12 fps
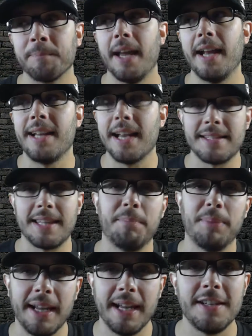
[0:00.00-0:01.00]
And yes, they
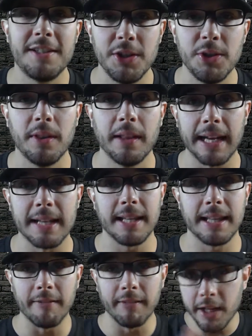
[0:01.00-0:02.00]
play into, like I
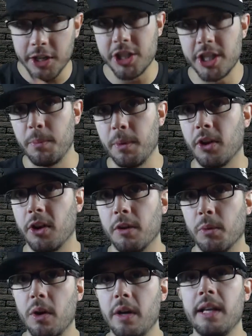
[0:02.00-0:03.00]
said, that relationship with her
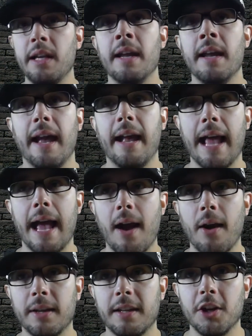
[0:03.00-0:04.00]
and Woody, and how,